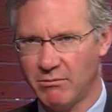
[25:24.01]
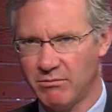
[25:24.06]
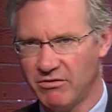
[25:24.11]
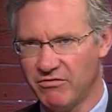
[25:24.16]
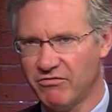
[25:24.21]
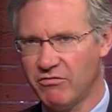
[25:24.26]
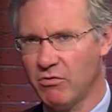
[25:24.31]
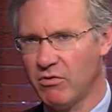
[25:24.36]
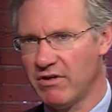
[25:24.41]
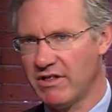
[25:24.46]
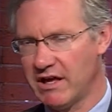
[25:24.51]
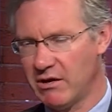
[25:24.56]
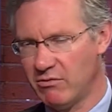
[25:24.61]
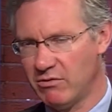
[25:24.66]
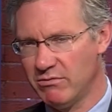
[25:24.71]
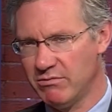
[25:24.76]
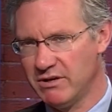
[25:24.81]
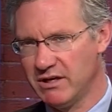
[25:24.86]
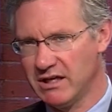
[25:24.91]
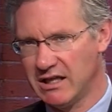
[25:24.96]
before they
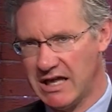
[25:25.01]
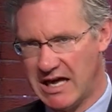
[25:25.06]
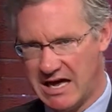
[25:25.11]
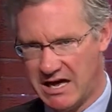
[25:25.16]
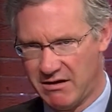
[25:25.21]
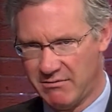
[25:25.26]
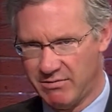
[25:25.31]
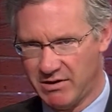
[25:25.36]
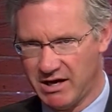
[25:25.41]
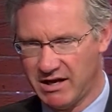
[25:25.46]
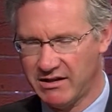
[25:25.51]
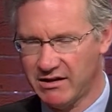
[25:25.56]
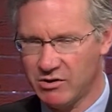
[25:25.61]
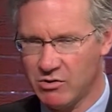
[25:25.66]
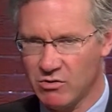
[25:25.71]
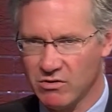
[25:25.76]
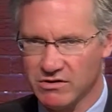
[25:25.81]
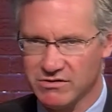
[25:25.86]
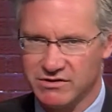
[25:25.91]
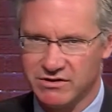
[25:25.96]
would be allowed by the
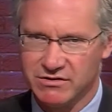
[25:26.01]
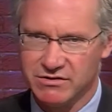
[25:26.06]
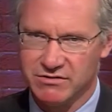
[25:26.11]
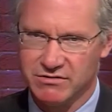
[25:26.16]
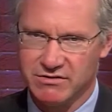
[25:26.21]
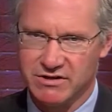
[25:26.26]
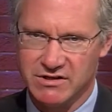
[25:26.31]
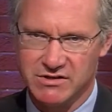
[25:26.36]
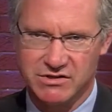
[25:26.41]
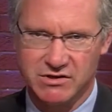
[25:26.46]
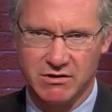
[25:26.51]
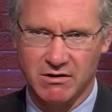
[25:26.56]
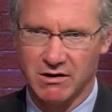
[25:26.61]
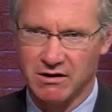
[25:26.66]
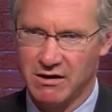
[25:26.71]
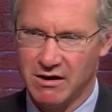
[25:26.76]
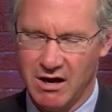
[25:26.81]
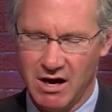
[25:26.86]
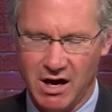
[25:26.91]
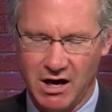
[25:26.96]
court to do this.
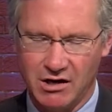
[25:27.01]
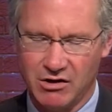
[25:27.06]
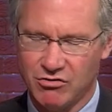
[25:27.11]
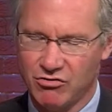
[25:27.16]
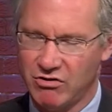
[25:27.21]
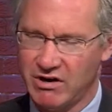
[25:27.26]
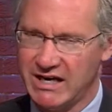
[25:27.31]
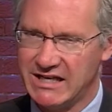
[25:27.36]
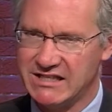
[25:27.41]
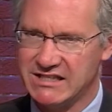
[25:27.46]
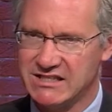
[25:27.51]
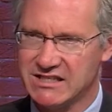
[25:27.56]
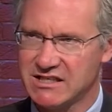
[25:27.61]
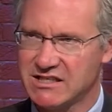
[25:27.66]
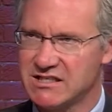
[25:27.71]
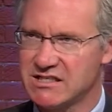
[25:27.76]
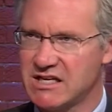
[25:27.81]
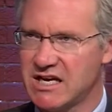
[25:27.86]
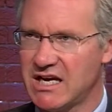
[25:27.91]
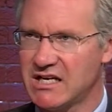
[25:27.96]
So a great
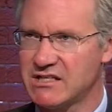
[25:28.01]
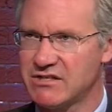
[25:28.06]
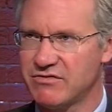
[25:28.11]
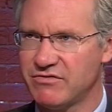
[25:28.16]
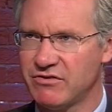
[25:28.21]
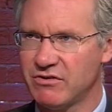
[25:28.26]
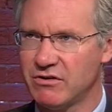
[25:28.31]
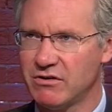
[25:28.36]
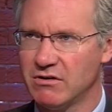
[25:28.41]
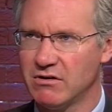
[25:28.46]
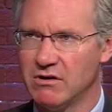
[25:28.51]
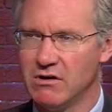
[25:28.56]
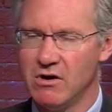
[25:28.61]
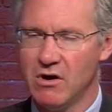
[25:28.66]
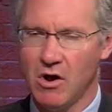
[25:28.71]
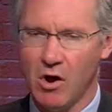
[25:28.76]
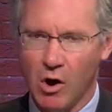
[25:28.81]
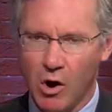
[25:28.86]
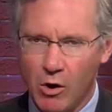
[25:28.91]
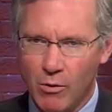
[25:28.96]
success for
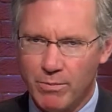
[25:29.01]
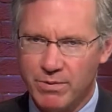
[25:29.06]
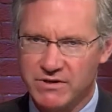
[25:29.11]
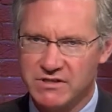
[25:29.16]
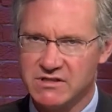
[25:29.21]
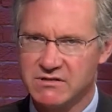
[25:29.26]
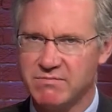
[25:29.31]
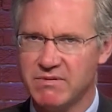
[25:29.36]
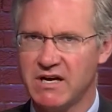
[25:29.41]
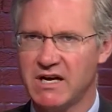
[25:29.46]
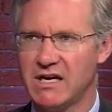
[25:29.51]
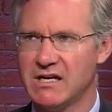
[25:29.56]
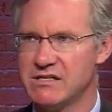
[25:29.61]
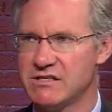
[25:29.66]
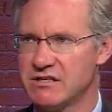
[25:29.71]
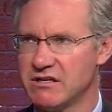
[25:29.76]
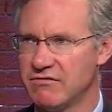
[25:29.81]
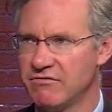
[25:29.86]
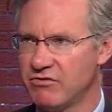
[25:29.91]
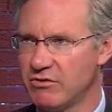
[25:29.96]
open
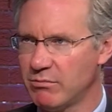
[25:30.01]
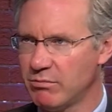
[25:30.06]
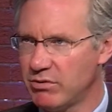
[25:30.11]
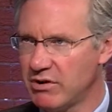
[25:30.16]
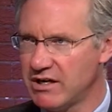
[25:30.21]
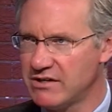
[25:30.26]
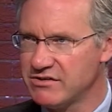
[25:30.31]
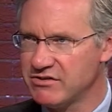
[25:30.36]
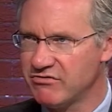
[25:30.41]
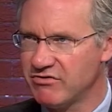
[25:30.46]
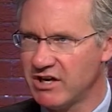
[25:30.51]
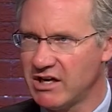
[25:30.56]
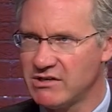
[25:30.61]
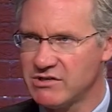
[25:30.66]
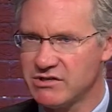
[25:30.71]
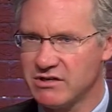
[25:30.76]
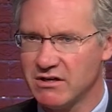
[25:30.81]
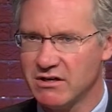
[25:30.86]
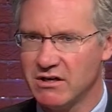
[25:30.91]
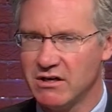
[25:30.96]
space and for
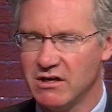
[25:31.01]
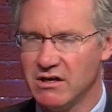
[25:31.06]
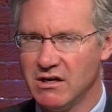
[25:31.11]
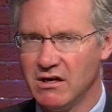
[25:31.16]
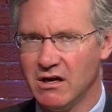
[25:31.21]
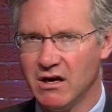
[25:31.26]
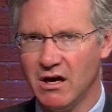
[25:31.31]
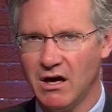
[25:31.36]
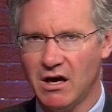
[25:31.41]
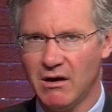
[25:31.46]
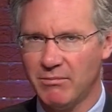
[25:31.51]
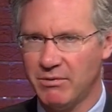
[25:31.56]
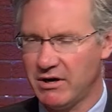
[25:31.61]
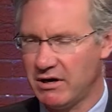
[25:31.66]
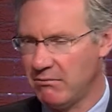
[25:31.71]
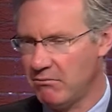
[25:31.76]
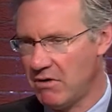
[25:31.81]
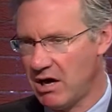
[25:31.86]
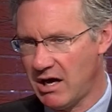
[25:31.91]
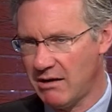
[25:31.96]
preservation,
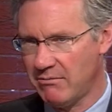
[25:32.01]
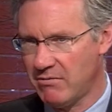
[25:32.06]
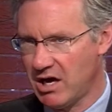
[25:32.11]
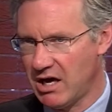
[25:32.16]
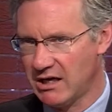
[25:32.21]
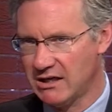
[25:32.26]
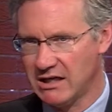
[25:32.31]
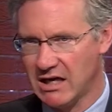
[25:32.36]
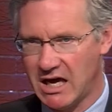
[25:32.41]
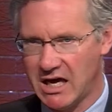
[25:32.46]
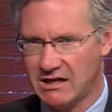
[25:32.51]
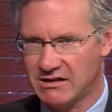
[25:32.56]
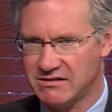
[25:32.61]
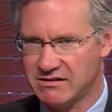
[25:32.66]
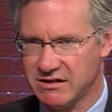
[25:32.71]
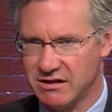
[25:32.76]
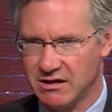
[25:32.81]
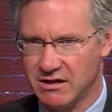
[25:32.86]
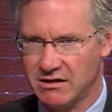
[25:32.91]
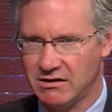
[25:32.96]
but in my mind,
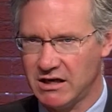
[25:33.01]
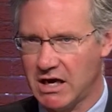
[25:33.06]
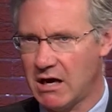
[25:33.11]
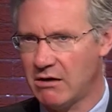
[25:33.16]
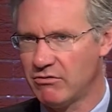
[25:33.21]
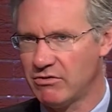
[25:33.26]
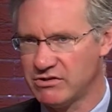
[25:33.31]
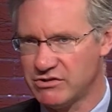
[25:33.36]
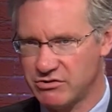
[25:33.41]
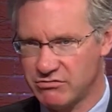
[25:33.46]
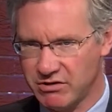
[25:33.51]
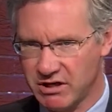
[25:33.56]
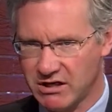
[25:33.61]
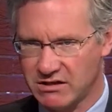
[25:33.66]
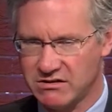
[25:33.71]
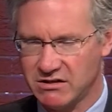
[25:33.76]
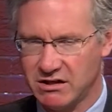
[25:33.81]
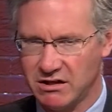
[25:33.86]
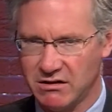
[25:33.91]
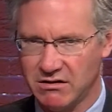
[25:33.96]
not
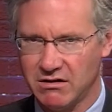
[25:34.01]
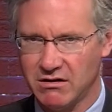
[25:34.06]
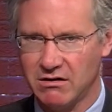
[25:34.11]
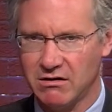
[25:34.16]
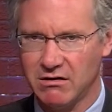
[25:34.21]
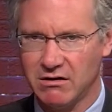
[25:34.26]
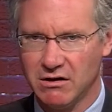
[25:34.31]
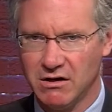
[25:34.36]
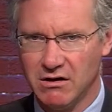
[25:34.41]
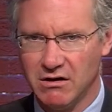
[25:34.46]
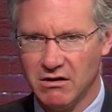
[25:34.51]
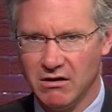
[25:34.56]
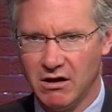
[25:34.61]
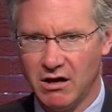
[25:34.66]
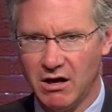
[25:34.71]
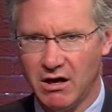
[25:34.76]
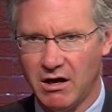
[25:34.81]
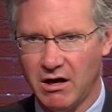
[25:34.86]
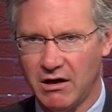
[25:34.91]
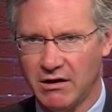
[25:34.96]
restricting the
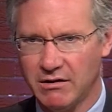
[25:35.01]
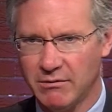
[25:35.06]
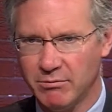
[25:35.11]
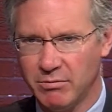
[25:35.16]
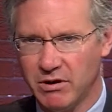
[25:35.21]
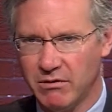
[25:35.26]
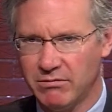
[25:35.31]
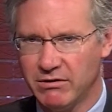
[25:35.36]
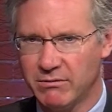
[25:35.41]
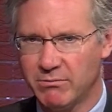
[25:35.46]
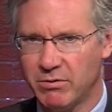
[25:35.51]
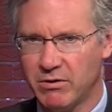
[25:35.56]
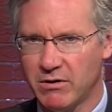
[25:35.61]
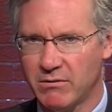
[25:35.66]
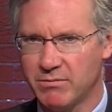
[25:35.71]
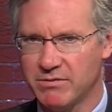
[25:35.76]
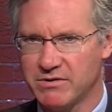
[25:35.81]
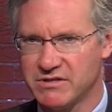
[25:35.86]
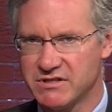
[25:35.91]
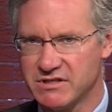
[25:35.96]
public
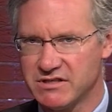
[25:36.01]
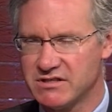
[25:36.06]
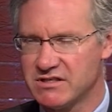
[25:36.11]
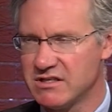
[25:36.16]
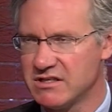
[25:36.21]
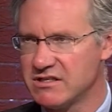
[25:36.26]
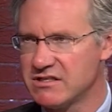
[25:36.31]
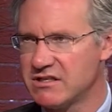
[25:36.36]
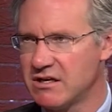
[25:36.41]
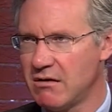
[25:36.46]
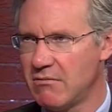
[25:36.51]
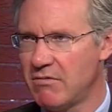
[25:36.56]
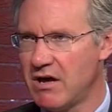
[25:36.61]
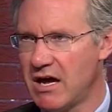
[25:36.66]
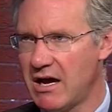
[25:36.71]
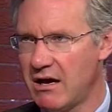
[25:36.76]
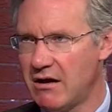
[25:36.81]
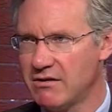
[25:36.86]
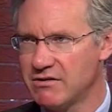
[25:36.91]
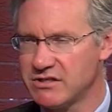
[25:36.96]
purposes that
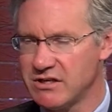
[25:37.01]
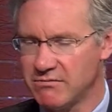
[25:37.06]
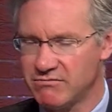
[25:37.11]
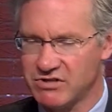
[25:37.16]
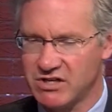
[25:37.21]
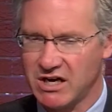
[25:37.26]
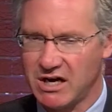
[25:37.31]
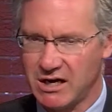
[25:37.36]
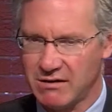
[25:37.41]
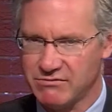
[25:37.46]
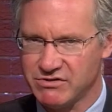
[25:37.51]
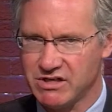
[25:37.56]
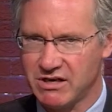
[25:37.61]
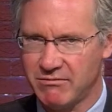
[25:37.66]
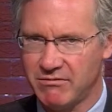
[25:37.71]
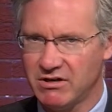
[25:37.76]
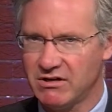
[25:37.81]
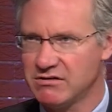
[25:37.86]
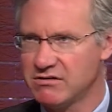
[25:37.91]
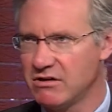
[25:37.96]
sometimes
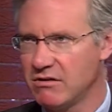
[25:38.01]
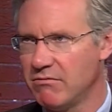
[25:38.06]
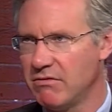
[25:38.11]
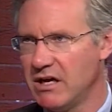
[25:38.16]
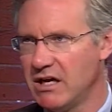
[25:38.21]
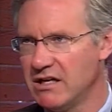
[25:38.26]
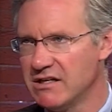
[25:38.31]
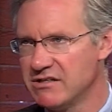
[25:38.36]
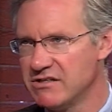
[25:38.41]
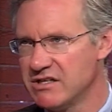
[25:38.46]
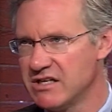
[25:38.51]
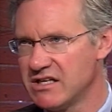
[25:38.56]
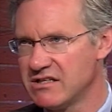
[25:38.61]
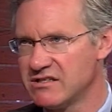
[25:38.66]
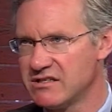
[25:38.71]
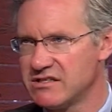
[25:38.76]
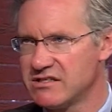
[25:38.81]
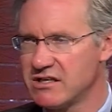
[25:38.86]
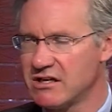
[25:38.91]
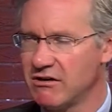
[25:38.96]
eminent domain is
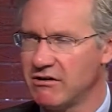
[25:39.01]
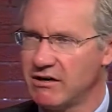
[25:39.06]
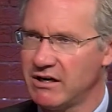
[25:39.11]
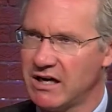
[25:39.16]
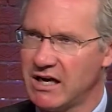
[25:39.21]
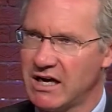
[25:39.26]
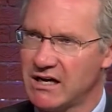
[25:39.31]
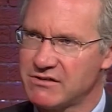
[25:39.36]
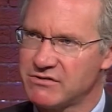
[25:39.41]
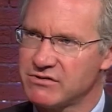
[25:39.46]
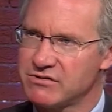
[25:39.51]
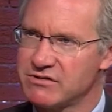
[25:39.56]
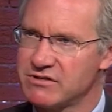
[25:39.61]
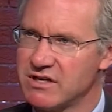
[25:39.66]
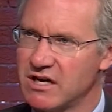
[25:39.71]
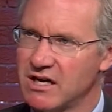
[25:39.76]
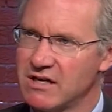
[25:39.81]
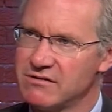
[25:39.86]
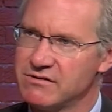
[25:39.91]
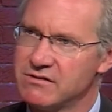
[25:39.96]
necessary to
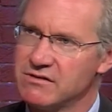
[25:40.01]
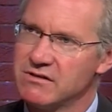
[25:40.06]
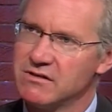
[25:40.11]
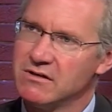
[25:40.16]
exercise.